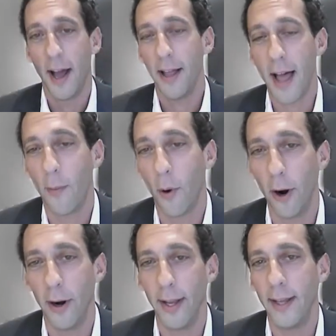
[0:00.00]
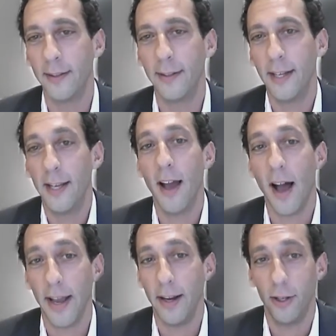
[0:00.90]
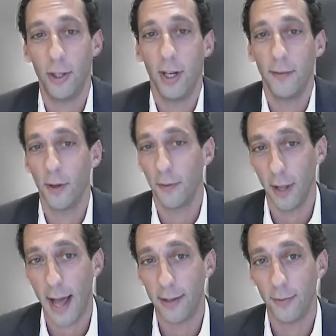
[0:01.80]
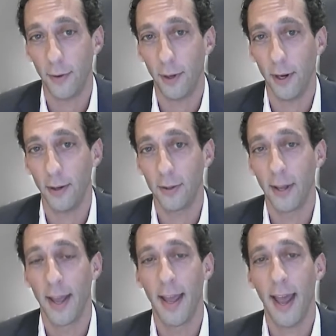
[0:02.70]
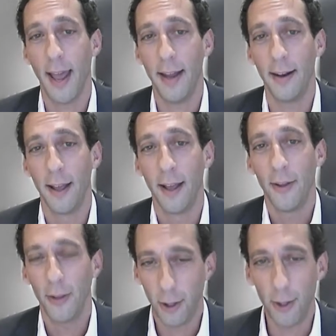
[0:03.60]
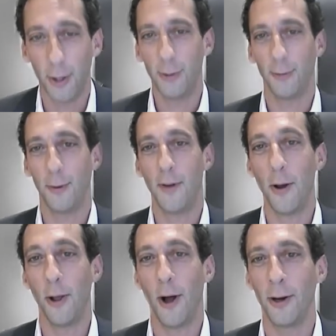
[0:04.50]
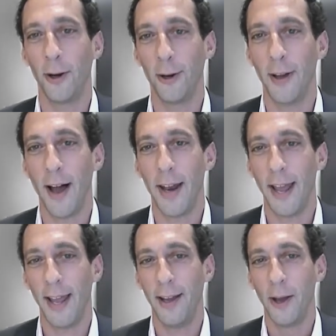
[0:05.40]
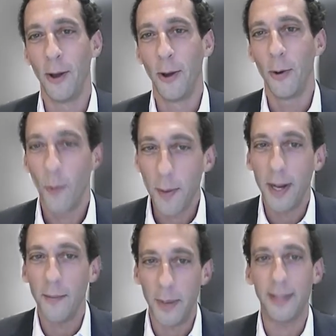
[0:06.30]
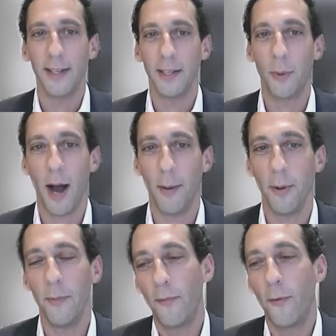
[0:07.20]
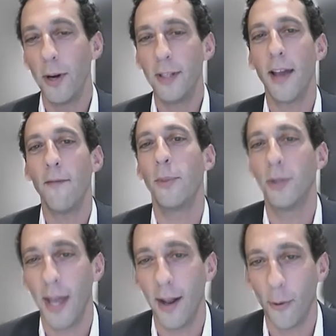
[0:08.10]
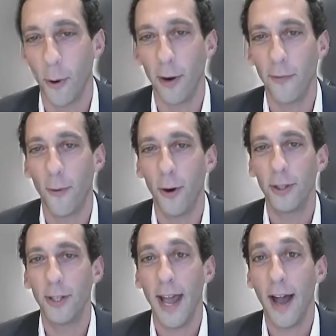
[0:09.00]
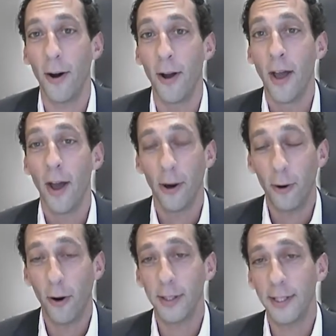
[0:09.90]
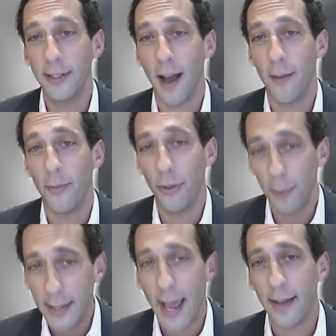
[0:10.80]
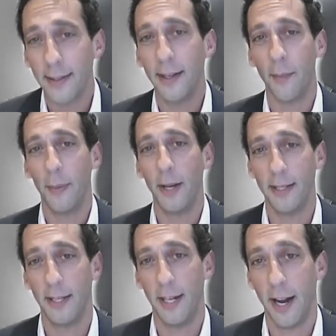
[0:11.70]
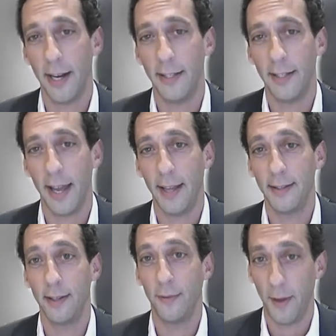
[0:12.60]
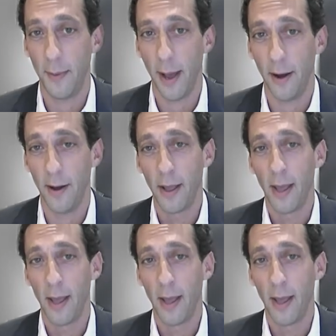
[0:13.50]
a lot more in DI initiatives over the last few years. And the good news is we've no longer got a women in business problem. 47% of the workforce now across the top 3,000 companies in the United States is female.